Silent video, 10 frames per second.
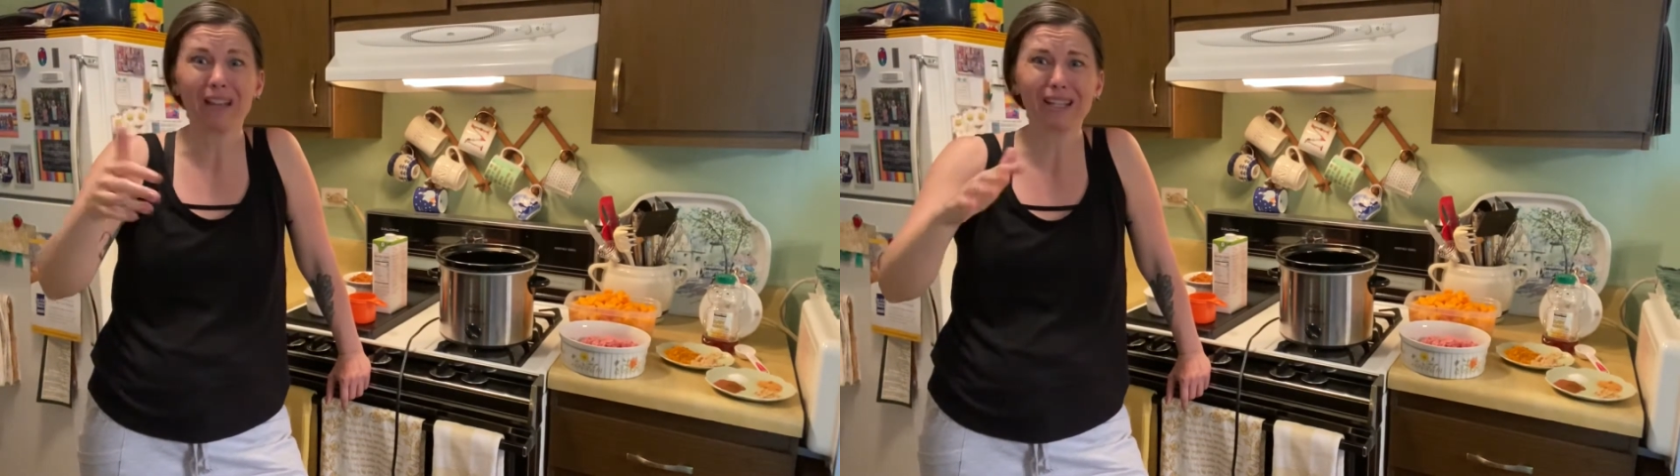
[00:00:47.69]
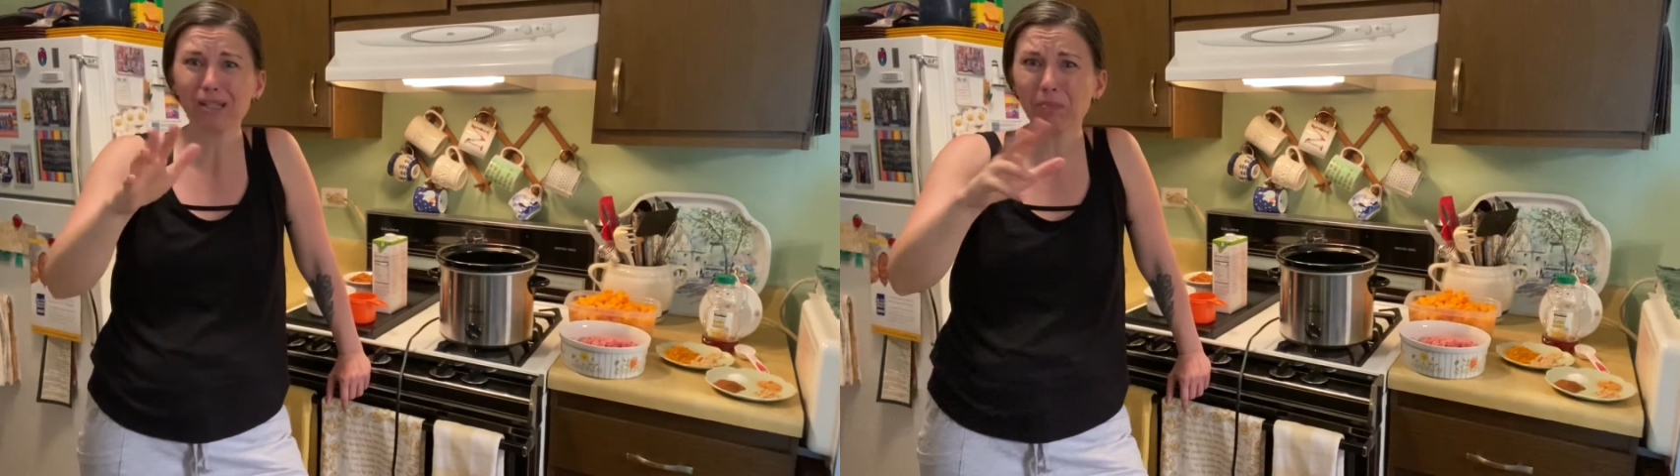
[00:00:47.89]

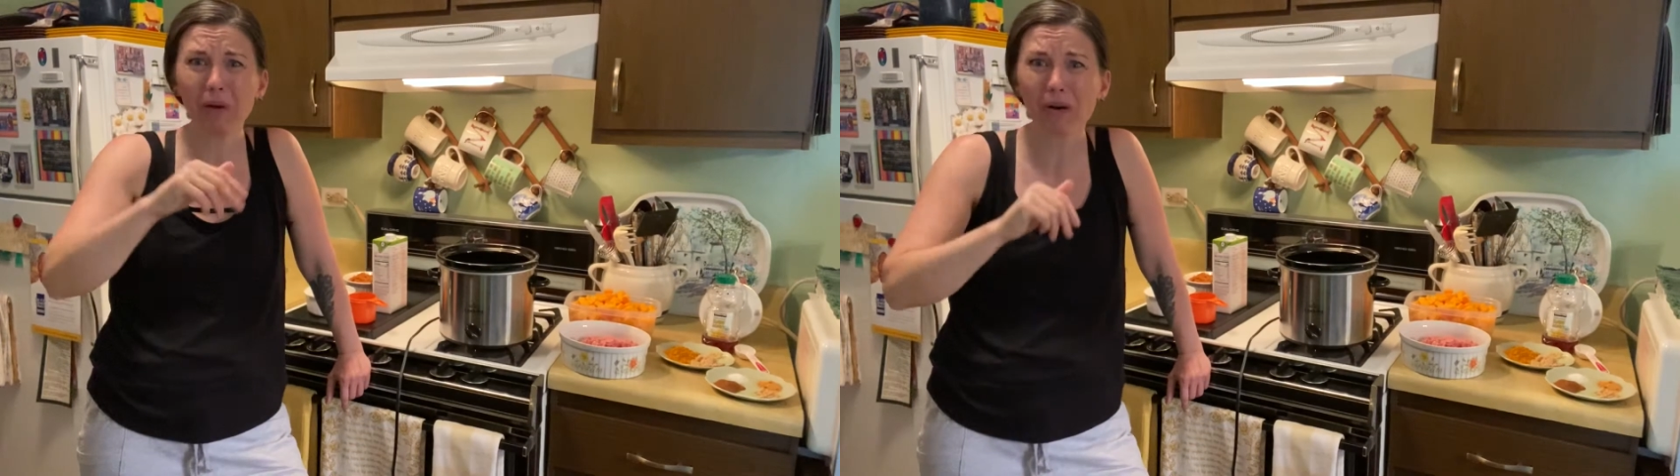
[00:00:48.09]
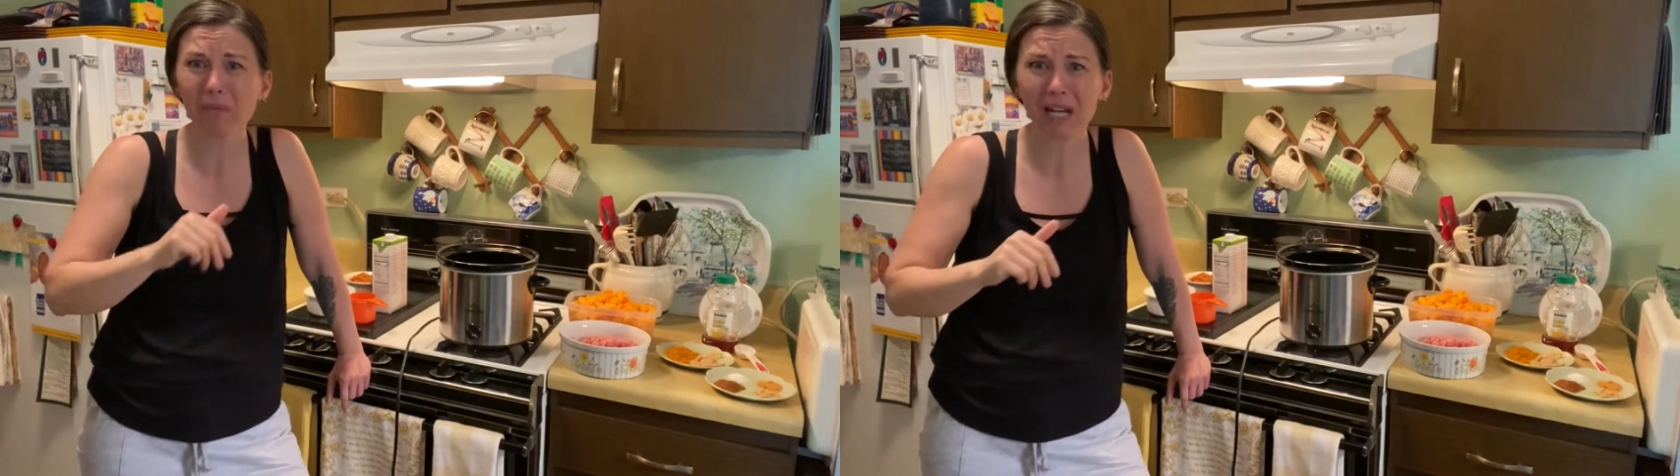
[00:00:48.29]
Let's blow
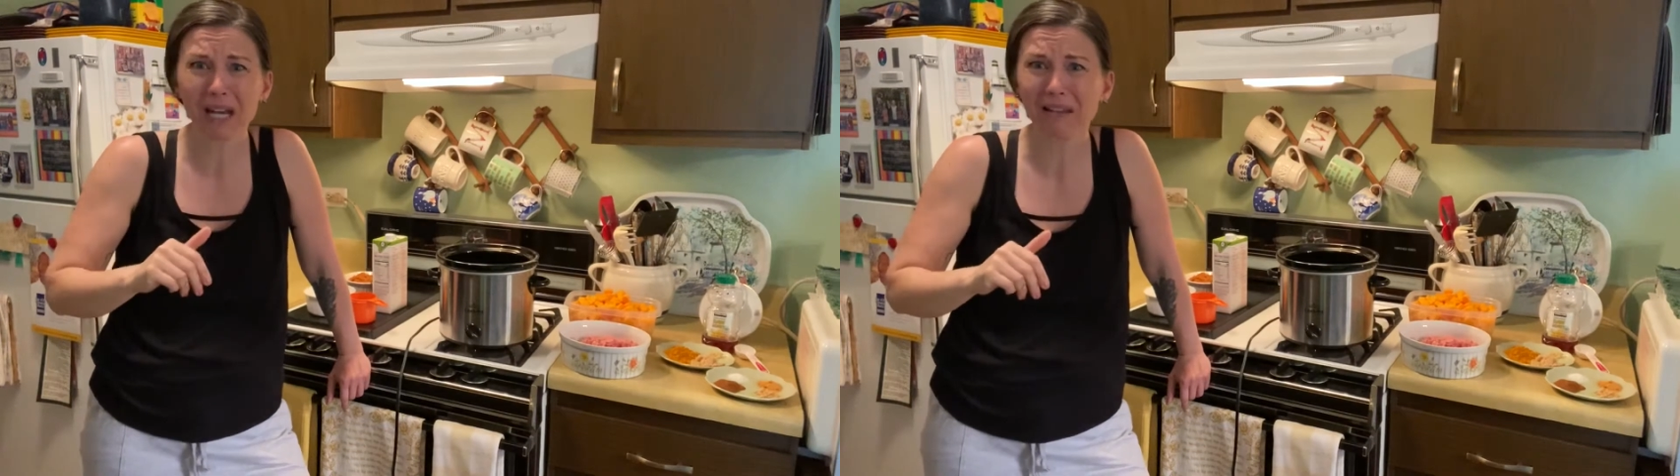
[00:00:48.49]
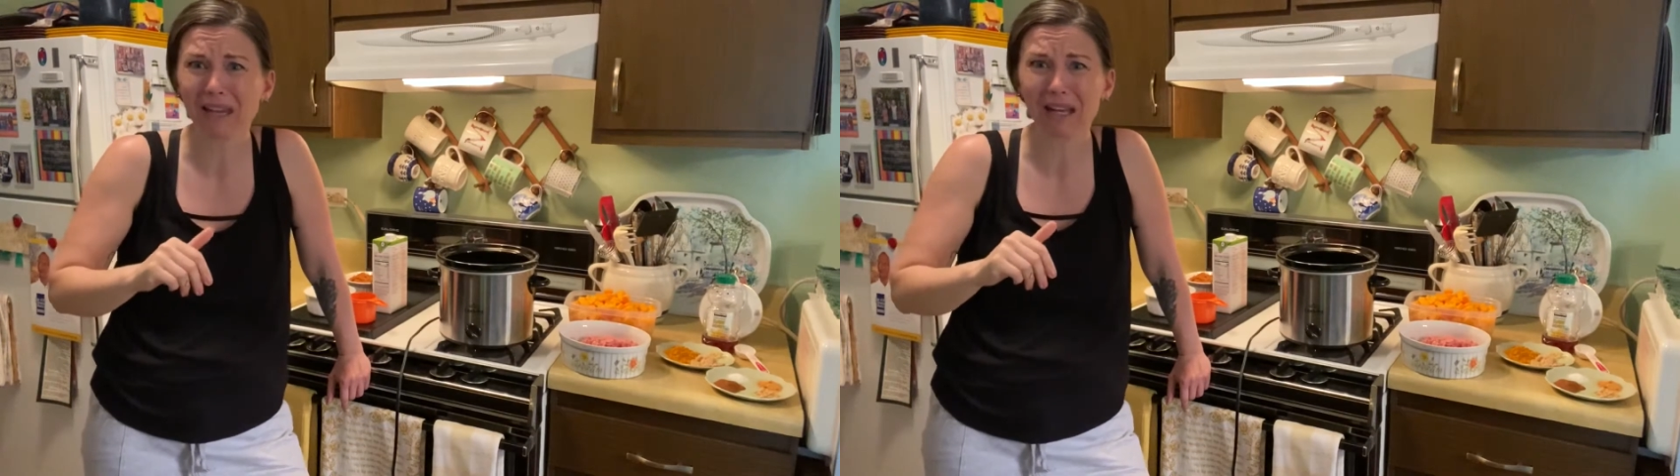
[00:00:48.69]
our money
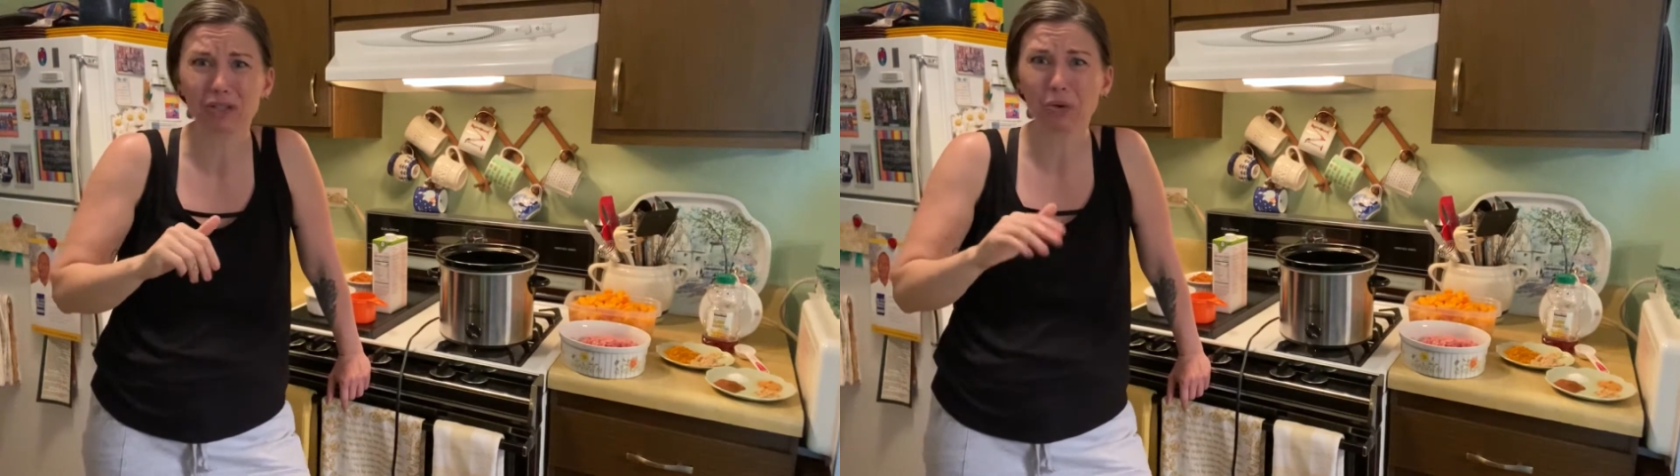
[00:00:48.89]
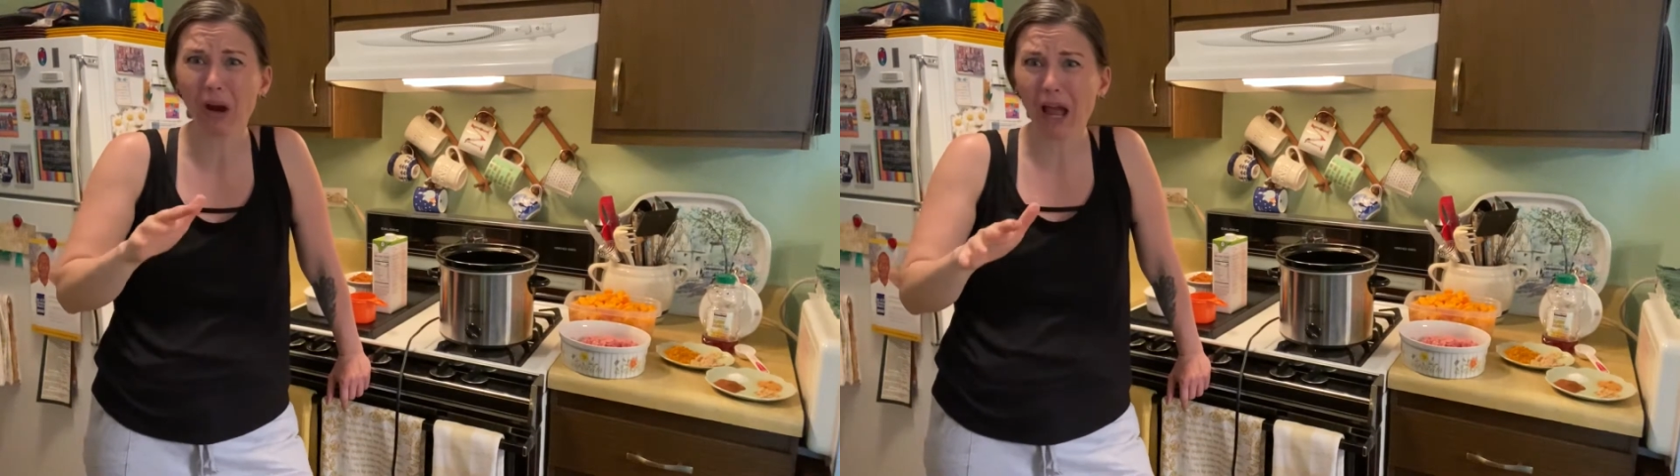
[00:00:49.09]
on like
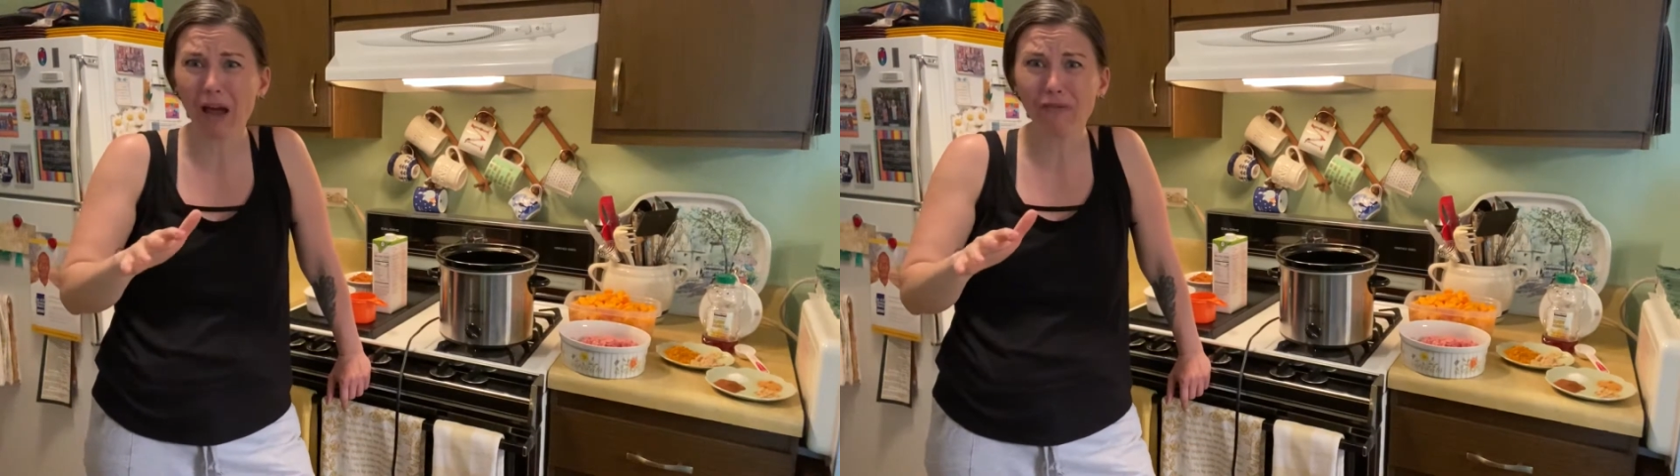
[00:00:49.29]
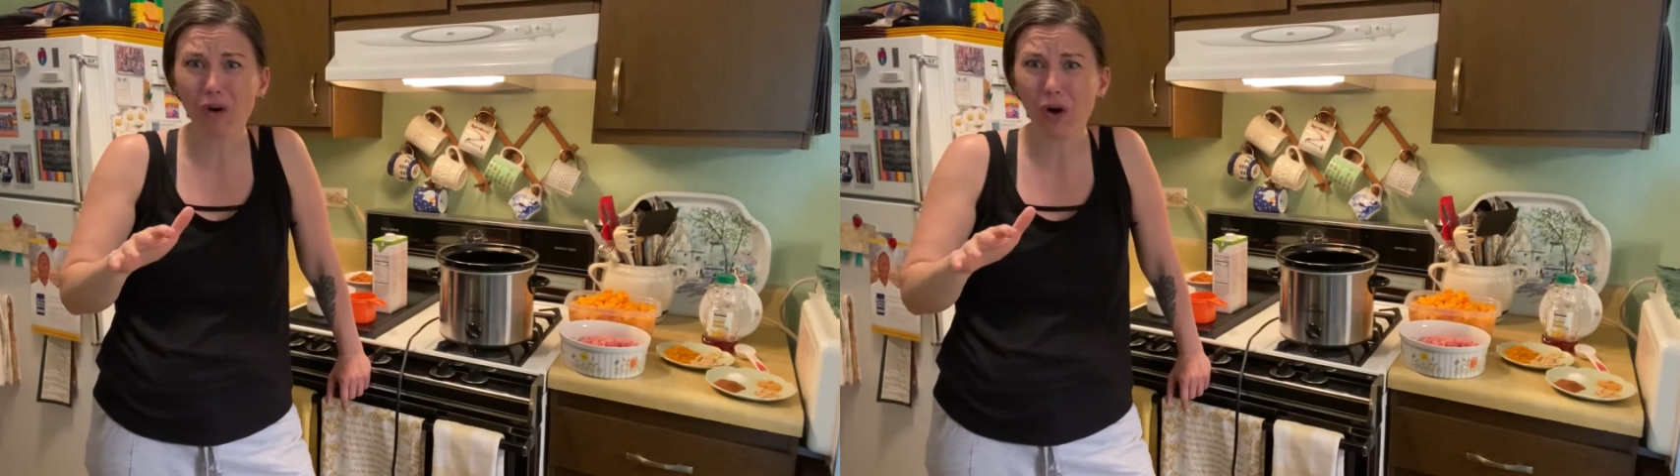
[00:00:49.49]

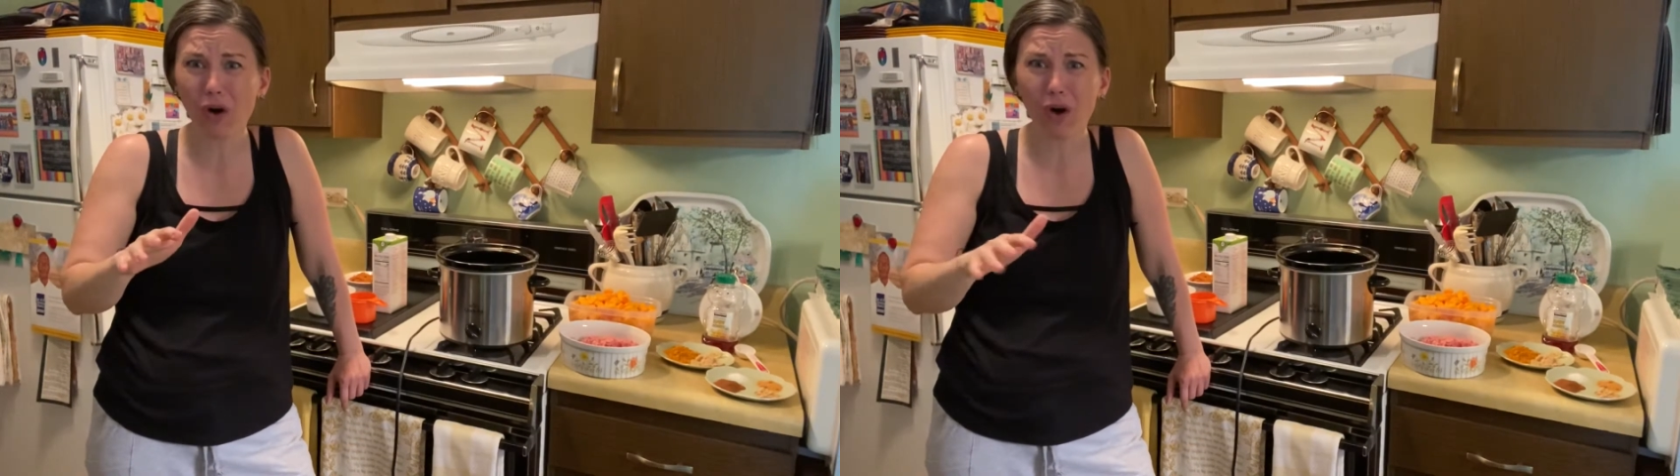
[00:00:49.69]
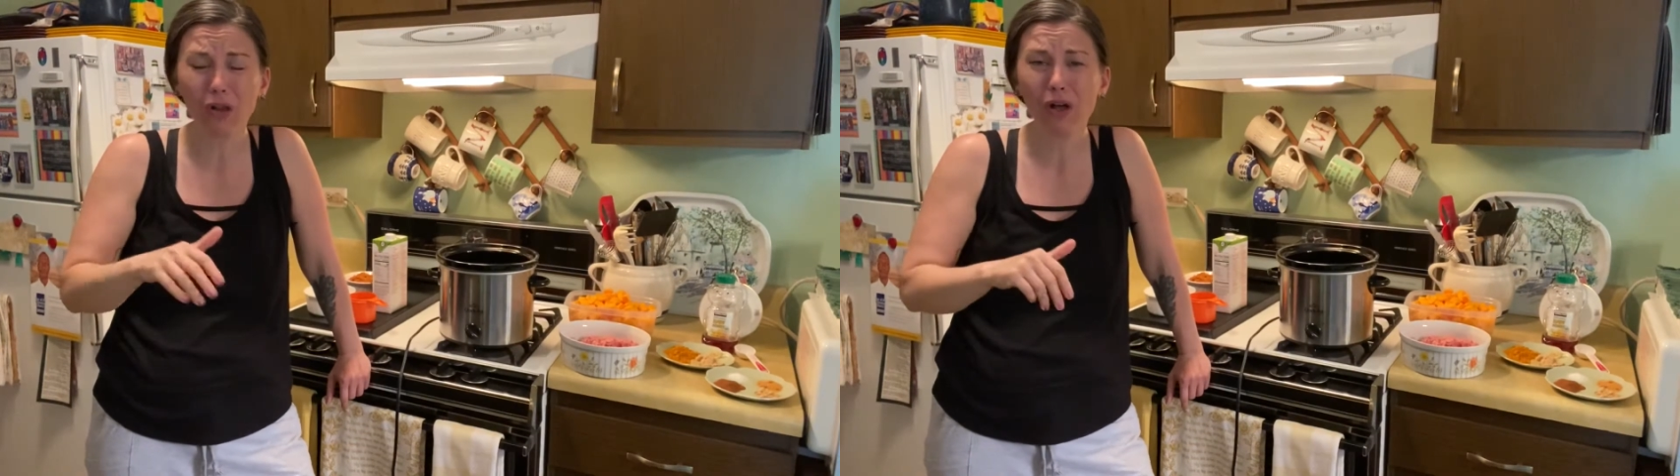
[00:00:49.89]

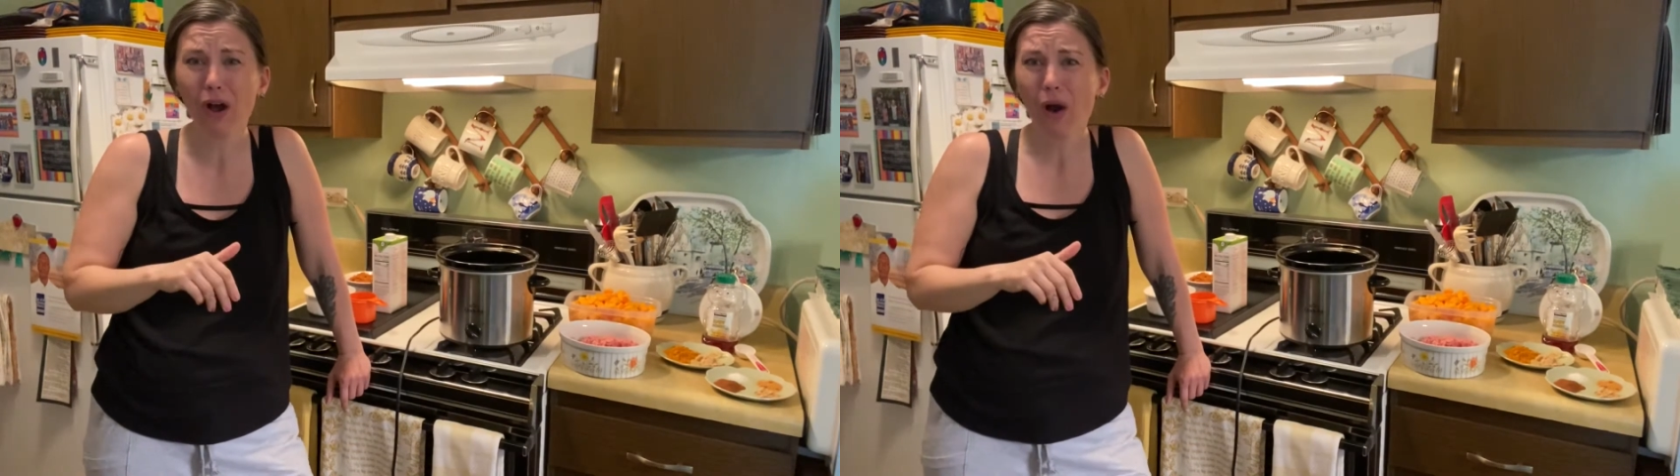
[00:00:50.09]
travel